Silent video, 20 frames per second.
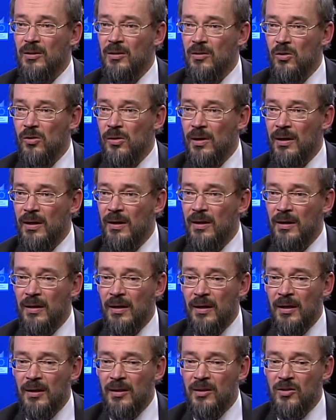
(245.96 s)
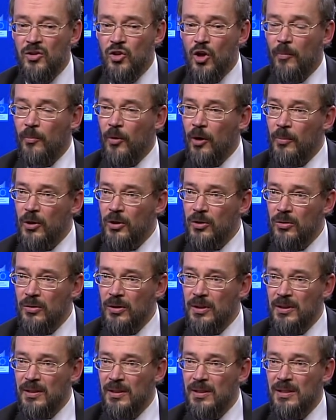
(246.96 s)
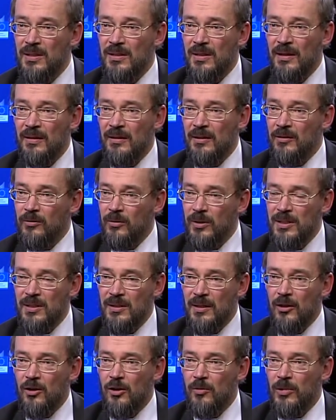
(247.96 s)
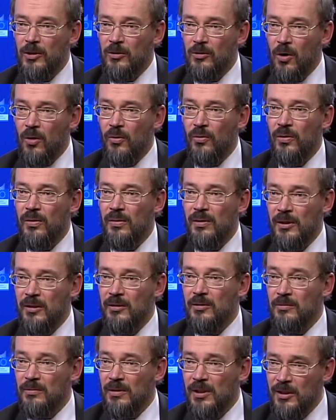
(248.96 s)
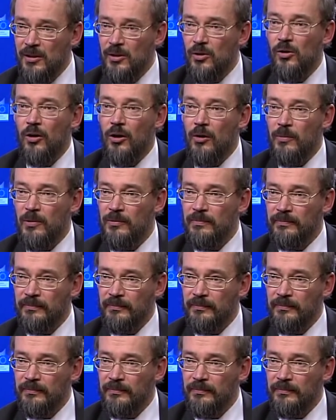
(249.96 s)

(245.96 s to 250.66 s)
new job opportunities, and increased economic growth in Europe.